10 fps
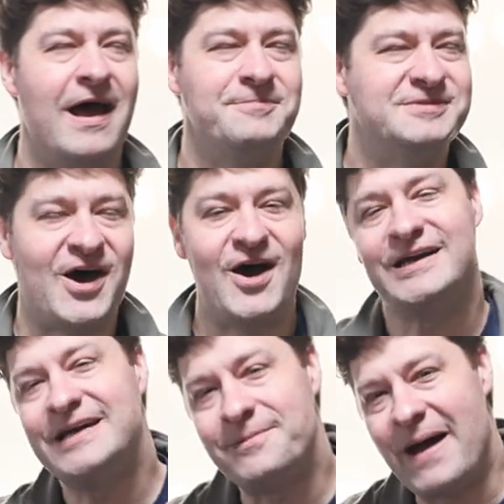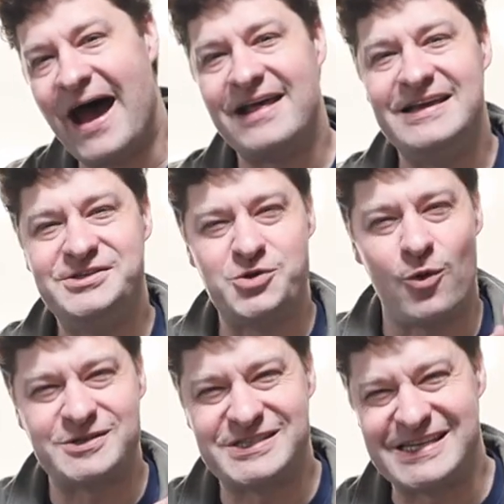I'm talking about is
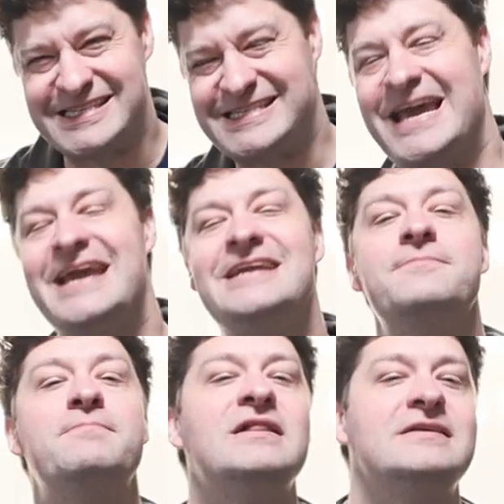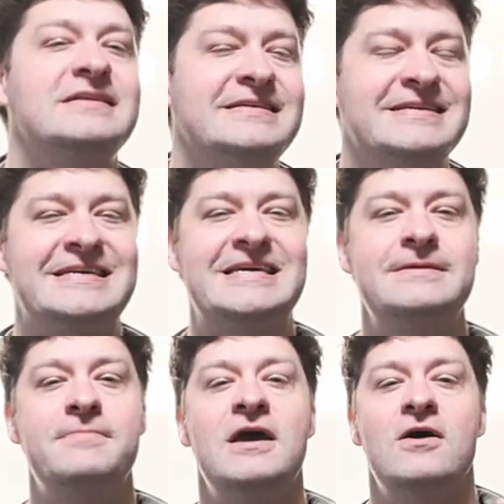your sustained ability to
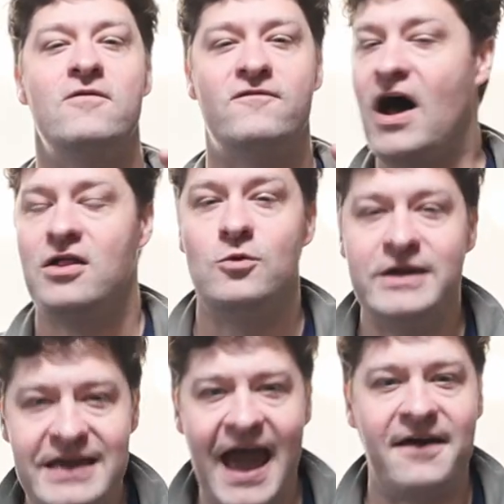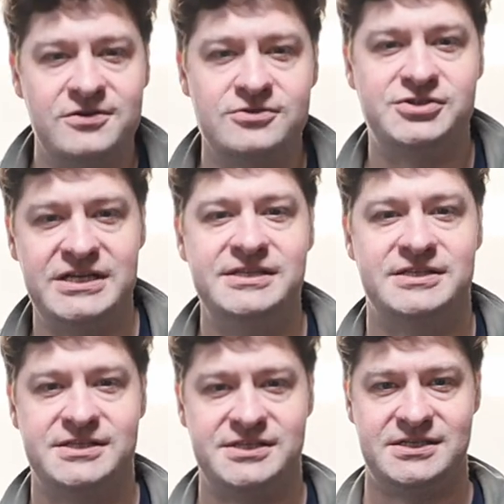keep following after
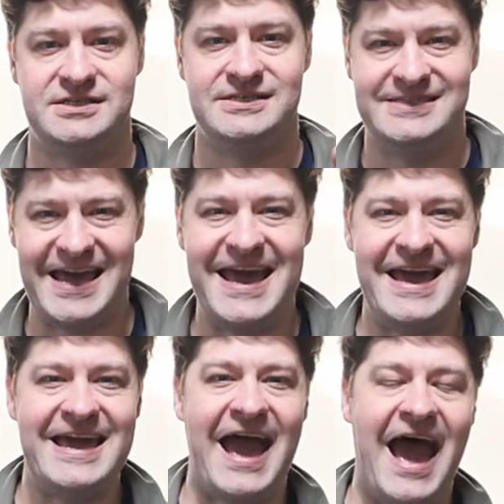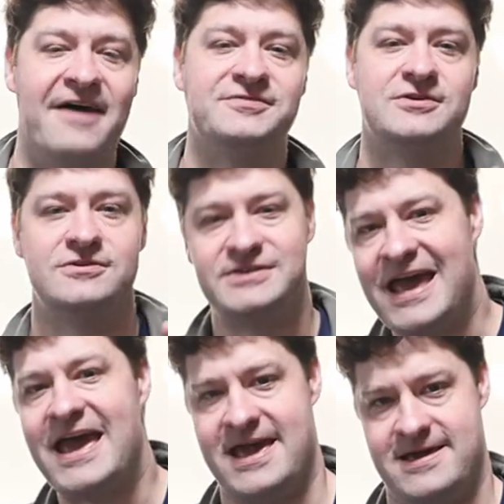Jesus day after
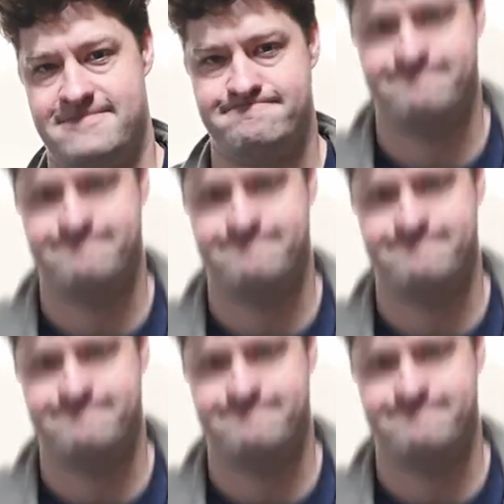day.